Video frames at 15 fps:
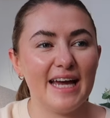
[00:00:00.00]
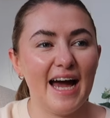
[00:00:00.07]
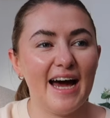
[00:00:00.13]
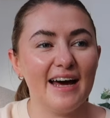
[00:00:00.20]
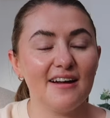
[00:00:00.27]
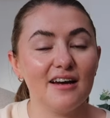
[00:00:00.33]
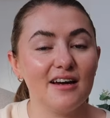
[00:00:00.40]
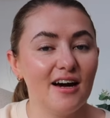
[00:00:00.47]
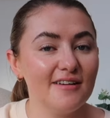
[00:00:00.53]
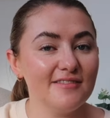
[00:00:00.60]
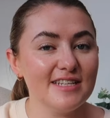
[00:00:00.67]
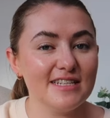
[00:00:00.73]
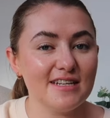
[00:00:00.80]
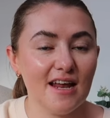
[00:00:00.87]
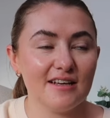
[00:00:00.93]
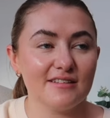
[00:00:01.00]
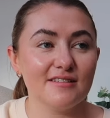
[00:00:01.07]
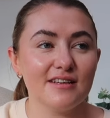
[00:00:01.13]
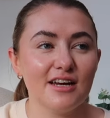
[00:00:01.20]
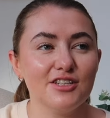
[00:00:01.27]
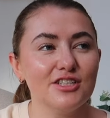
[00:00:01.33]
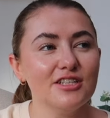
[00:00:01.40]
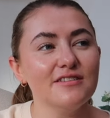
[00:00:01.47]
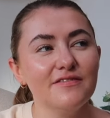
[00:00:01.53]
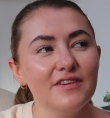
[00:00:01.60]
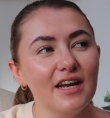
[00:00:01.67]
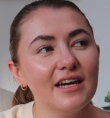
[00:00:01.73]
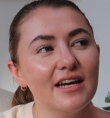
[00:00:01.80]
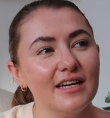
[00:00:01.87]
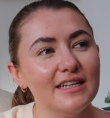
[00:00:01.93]
And I kind of said to Alex, I just
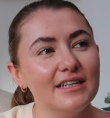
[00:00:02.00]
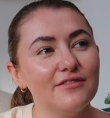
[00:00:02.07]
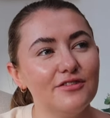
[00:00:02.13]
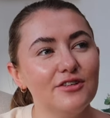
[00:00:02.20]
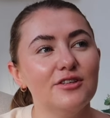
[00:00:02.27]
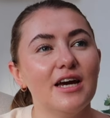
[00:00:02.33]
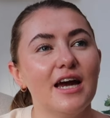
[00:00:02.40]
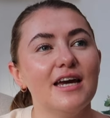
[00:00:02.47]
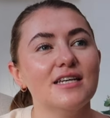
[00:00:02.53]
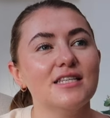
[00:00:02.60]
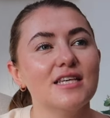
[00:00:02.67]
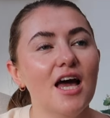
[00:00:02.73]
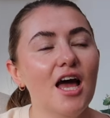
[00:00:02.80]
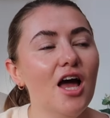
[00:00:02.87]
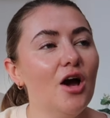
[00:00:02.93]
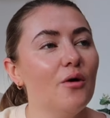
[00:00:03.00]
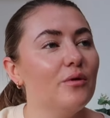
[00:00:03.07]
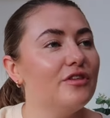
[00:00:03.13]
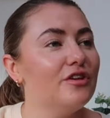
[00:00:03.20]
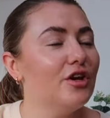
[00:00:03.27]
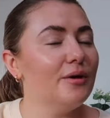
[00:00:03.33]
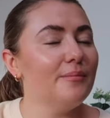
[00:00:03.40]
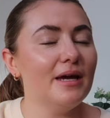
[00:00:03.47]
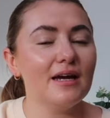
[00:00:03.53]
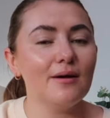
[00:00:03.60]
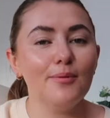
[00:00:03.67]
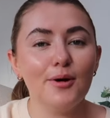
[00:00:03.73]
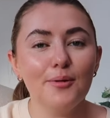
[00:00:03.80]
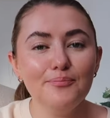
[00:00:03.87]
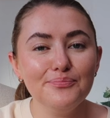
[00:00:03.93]
feel like I need a few days with no
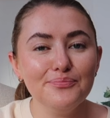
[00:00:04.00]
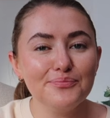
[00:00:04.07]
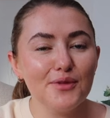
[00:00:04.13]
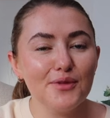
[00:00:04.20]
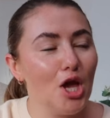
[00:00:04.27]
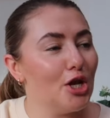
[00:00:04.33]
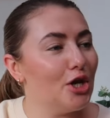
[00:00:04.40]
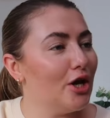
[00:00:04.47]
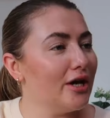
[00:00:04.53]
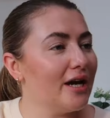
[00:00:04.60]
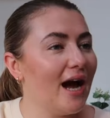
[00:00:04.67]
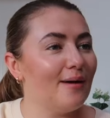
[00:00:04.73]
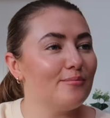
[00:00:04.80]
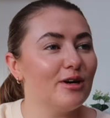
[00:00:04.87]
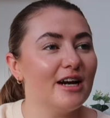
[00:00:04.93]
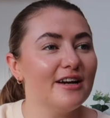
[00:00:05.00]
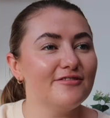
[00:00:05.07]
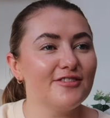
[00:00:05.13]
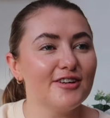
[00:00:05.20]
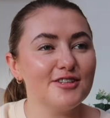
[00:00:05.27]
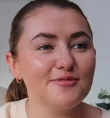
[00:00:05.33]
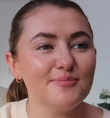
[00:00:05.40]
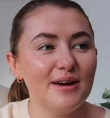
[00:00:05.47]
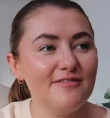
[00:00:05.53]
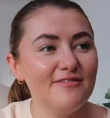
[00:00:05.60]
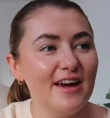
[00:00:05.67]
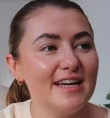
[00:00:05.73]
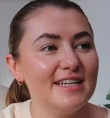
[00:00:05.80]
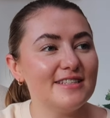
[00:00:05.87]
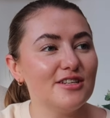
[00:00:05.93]
makeup on, no camera in front of my
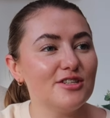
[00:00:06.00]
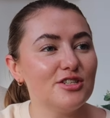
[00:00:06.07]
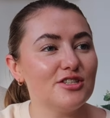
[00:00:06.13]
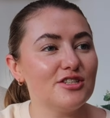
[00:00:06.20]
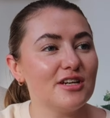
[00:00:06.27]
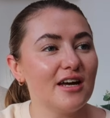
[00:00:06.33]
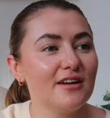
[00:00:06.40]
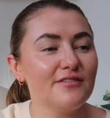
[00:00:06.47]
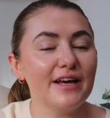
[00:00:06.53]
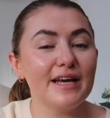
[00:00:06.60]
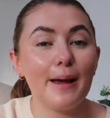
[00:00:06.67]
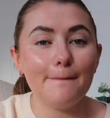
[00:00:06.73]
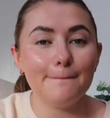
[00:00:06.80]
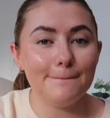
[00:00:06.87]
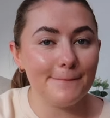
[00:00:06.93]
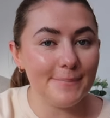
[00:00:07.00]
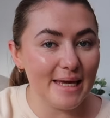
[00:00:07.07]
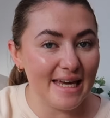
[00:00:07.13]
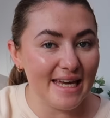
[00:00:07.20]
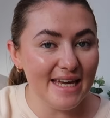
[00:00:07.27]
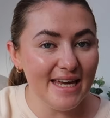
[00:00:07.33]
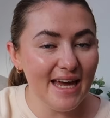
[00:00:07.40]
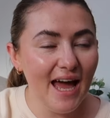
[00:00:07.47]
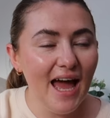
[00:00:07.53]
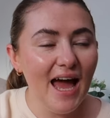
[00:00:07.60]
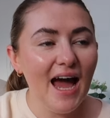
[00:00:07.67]
face, just to kind of like be.